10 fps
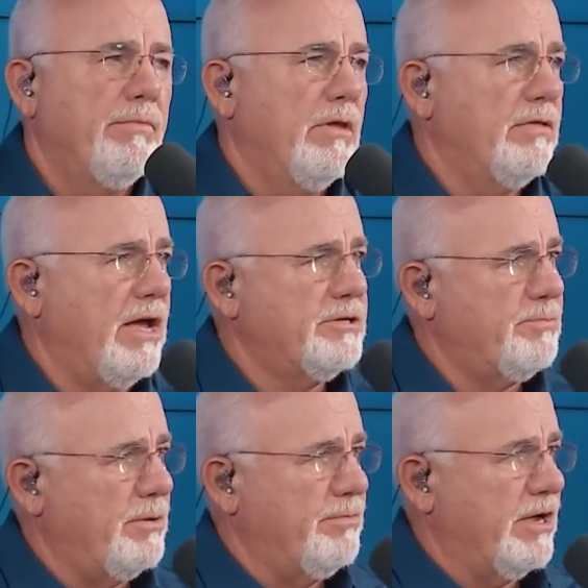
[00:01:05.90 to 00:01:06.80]
Yeah. That's
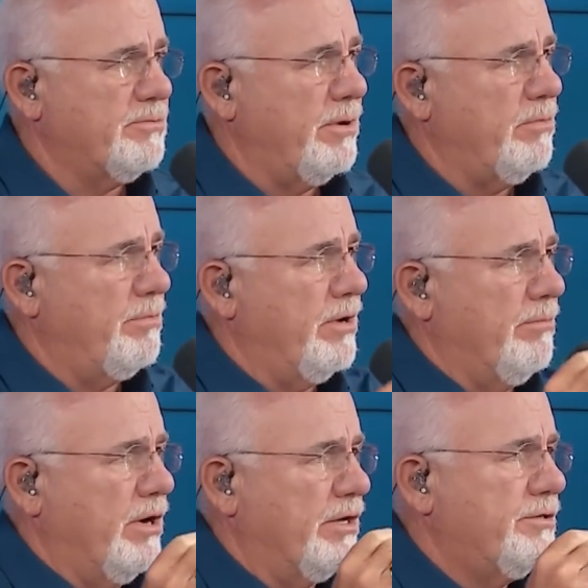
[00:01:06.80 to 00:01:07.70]
people, that's people
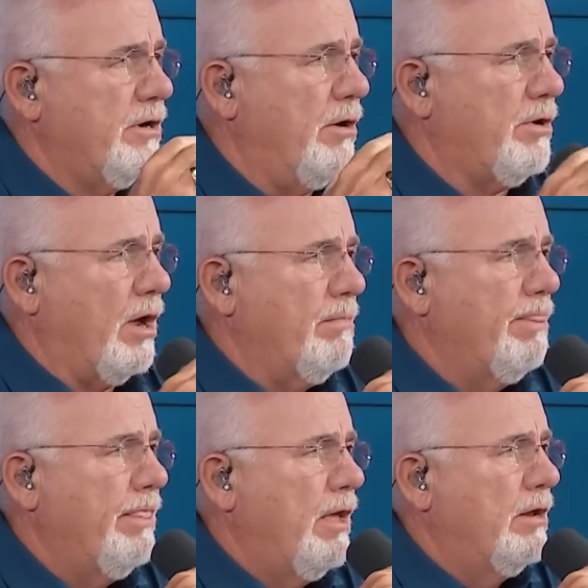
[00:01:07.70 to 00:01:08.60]
being butts. Okay.
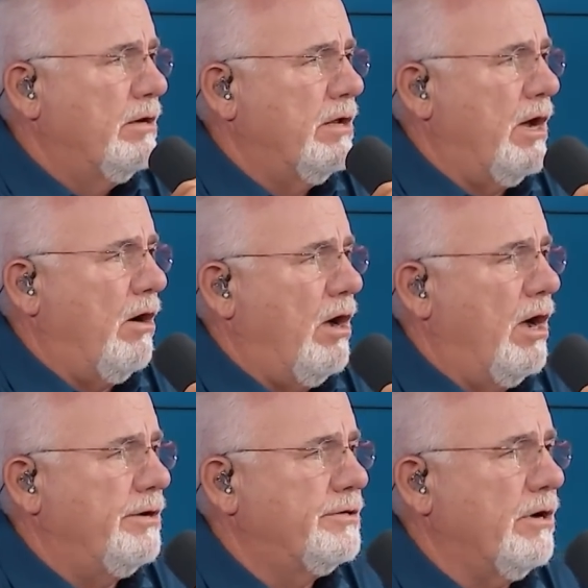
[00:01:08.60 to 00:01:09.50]
Now, yep.
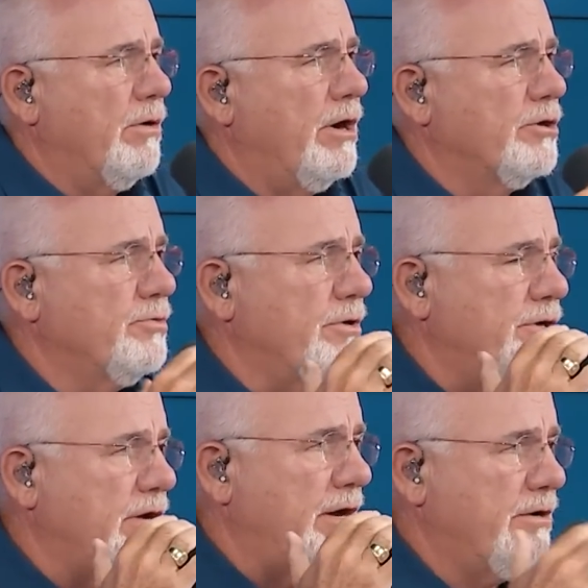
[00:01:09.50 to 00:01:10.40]
uh, so here's
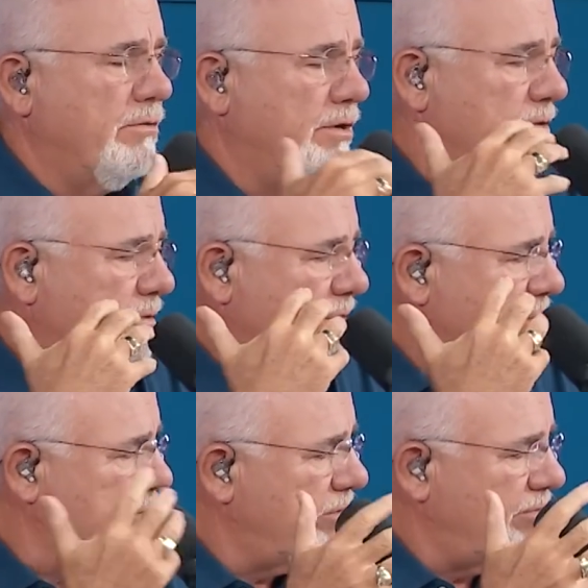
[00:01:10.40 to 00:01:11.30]
what you got to do. There,
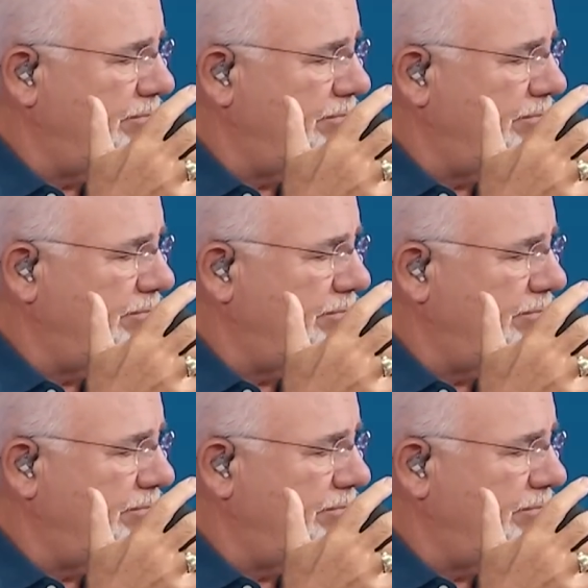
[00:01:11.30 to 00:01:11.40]
there,